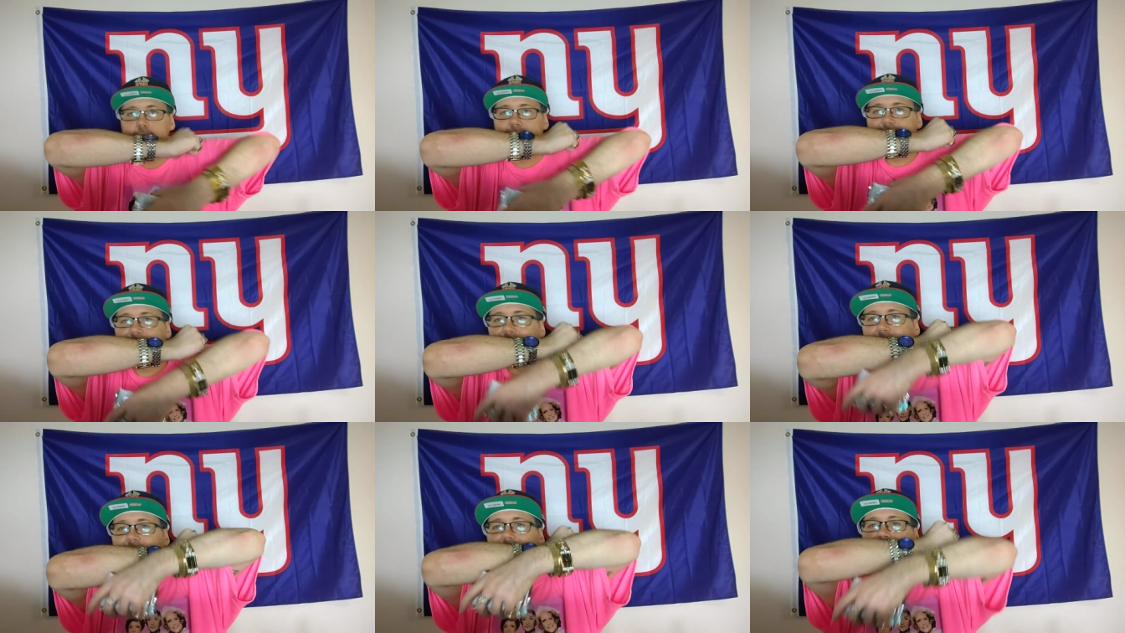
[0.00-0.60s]

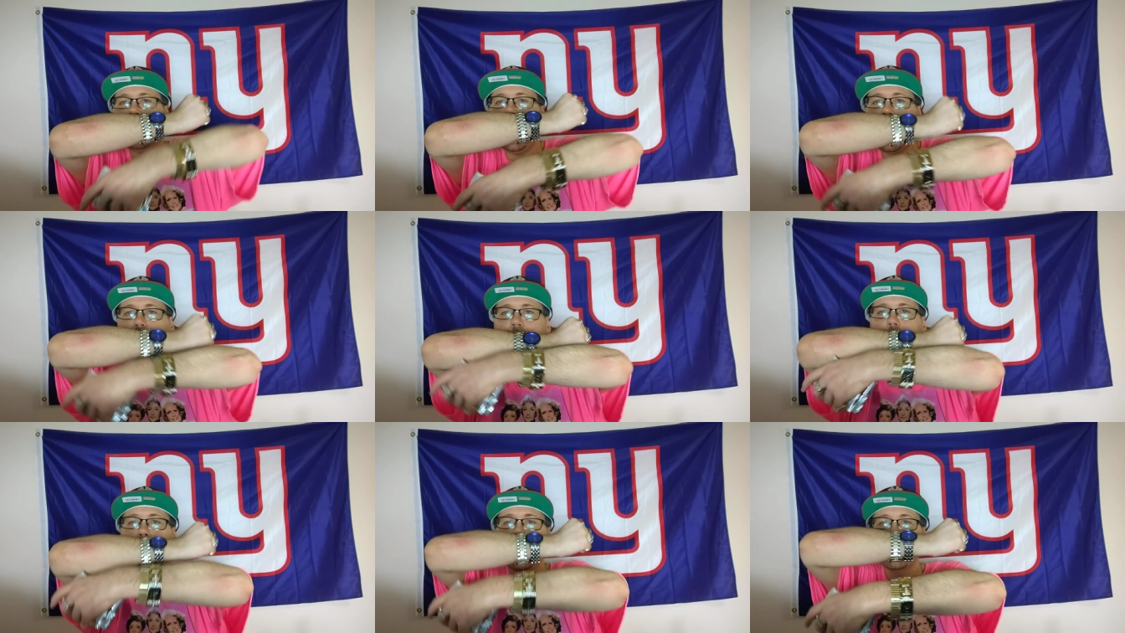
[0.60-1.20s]

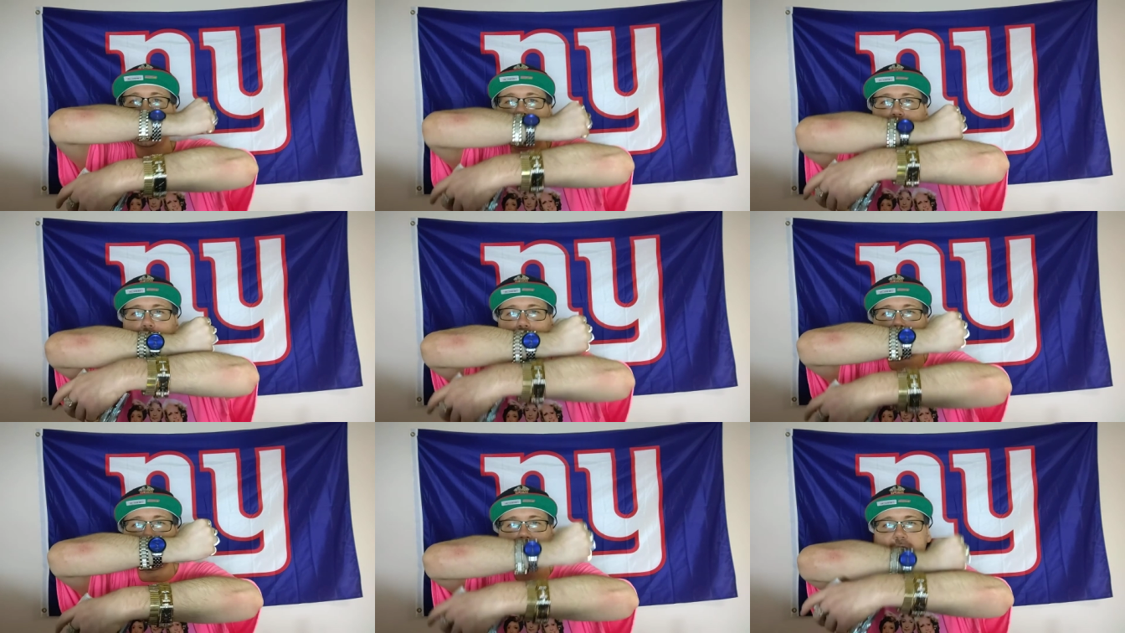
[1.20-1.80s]
TikTok,
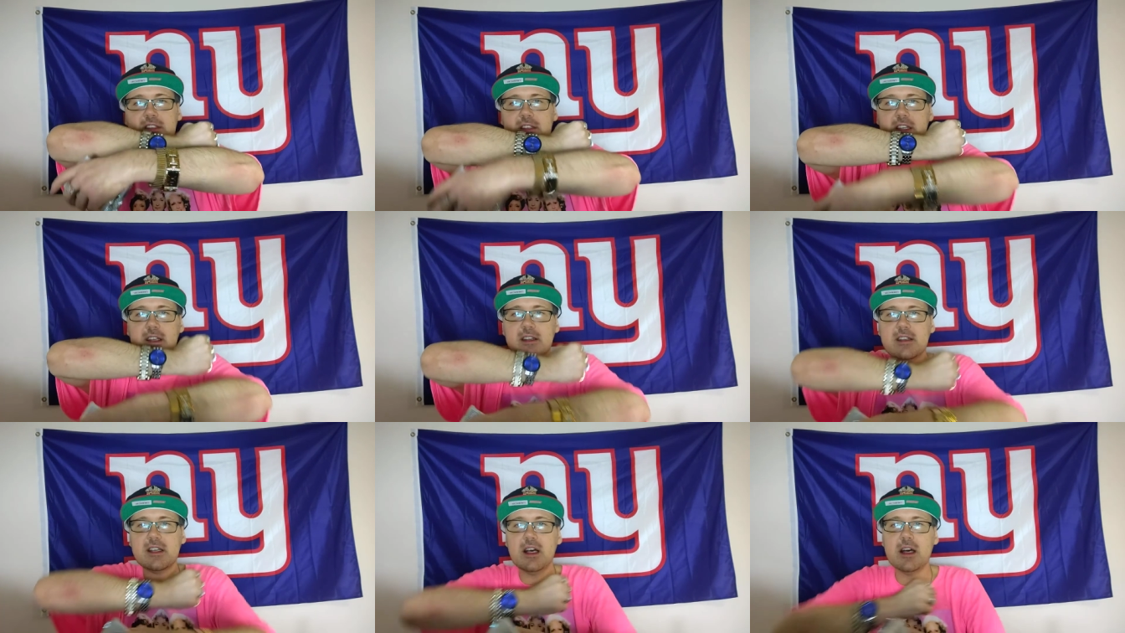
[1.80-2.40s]
motherfuckers.
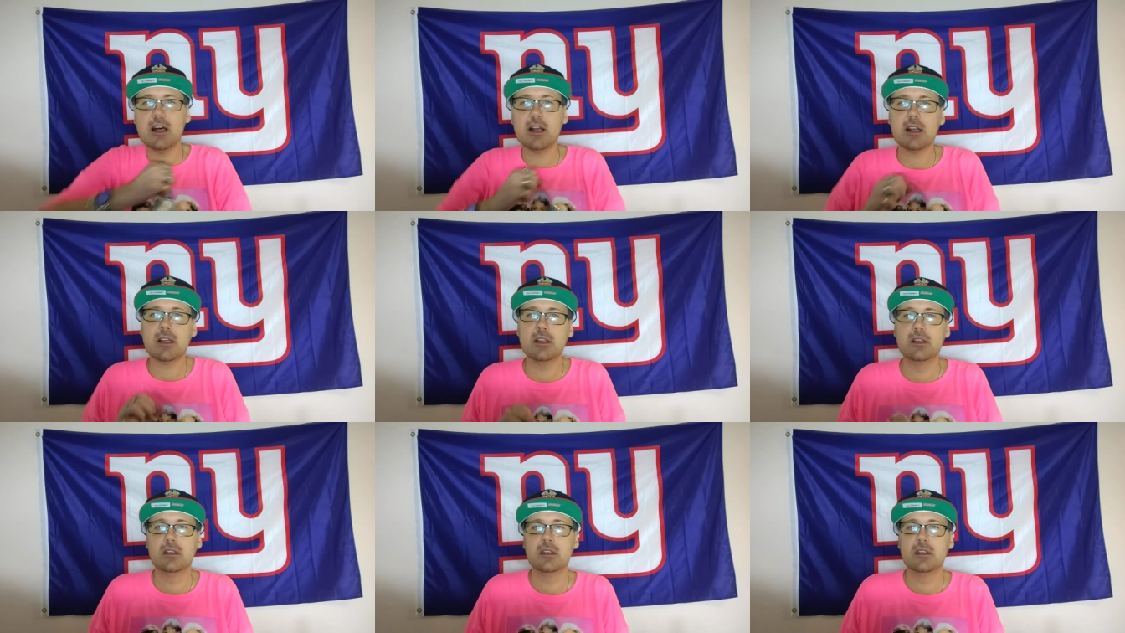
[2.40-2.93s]
TikTok.